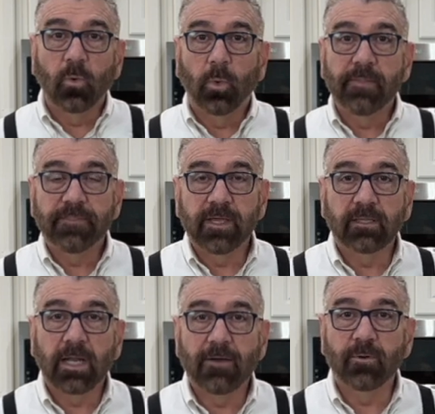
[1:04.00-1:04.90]
one thing
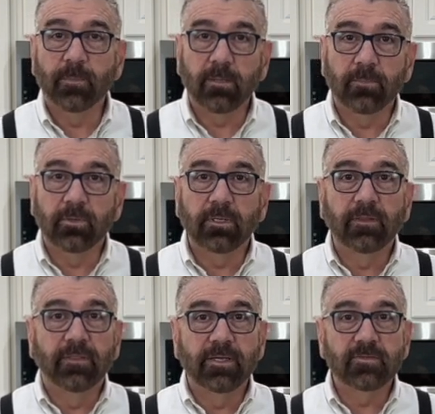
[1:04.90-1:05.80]
that I remember
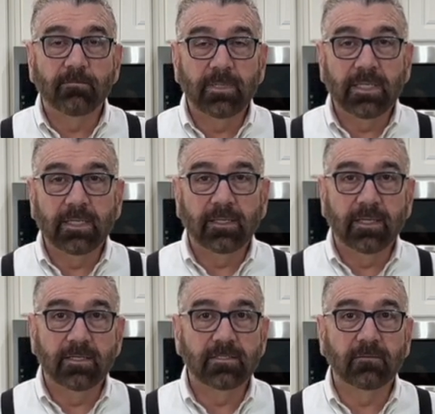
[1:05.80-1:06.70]
this being
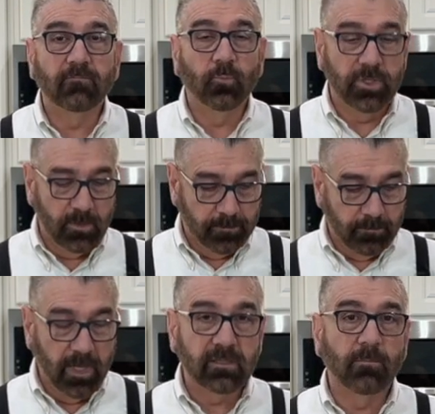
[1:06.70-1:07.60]
is when you
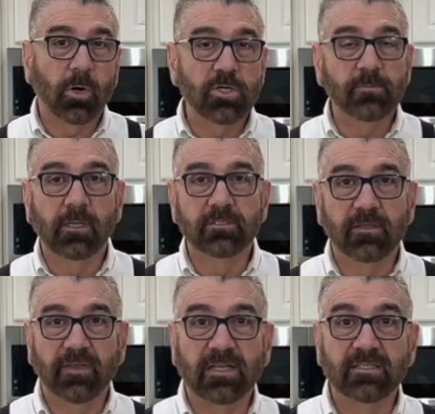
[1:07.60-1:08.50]
melt the marshmallows and
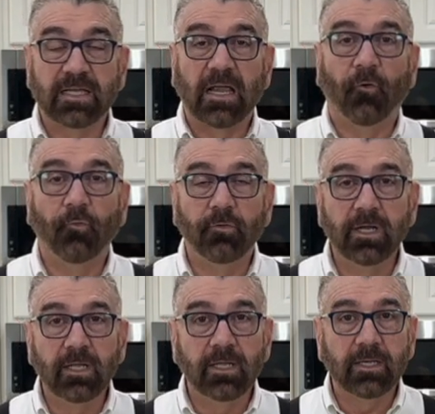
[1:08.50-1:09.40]
things, they get
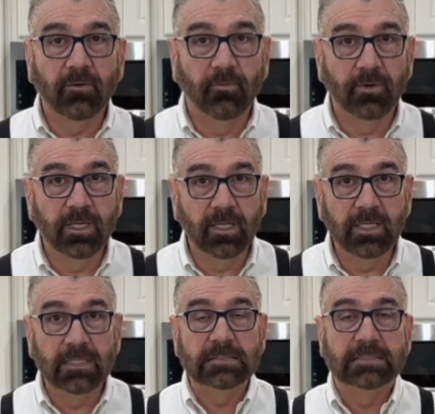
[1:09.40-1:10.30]
really,
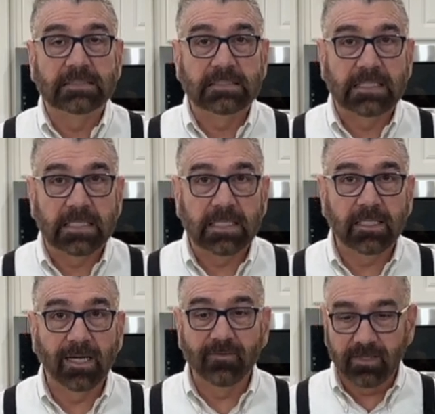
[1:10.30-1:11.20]
really sticky.
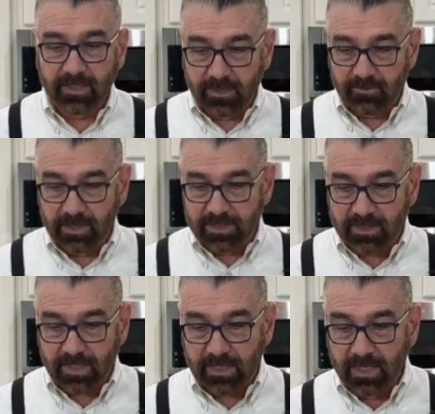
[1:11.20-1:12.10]
Everything gets really
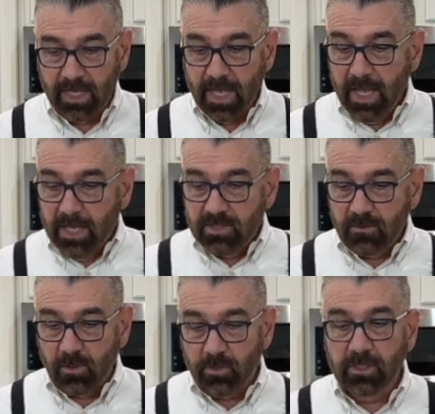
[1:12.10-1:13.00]
sticky. So
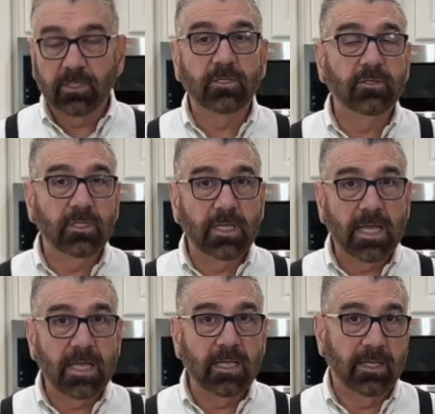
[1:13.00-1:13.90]
what we're going to do
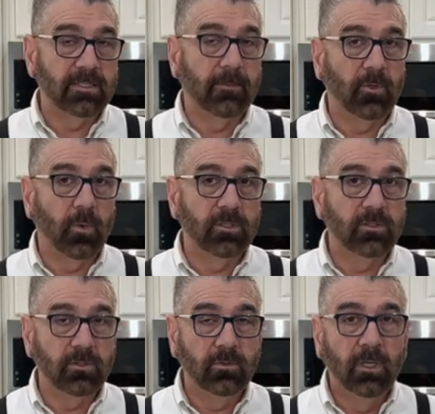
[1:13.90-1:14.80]
today is I'm going
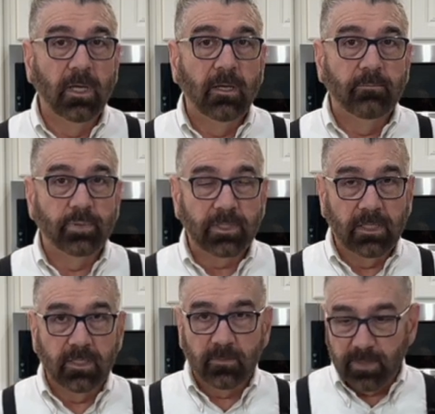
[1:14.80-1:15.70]
to put a
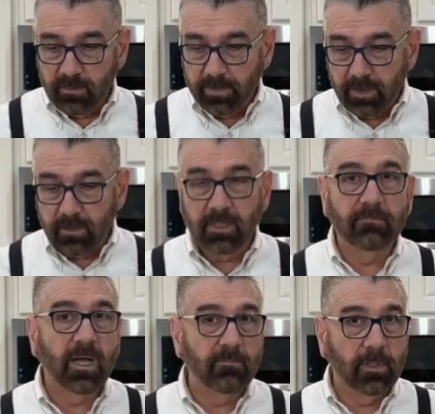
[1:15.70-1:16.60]
little bit of butter in
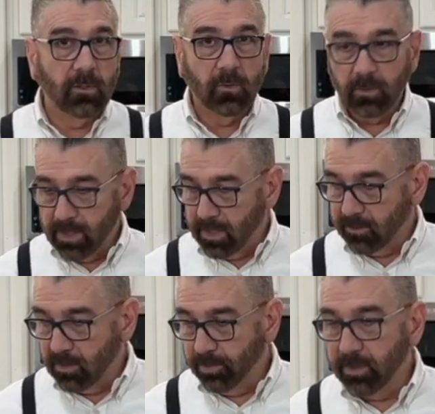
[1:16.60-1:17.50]
my bowl, and I'm
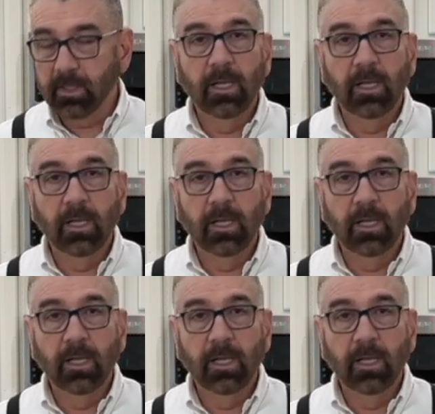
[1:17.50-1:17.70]
going to put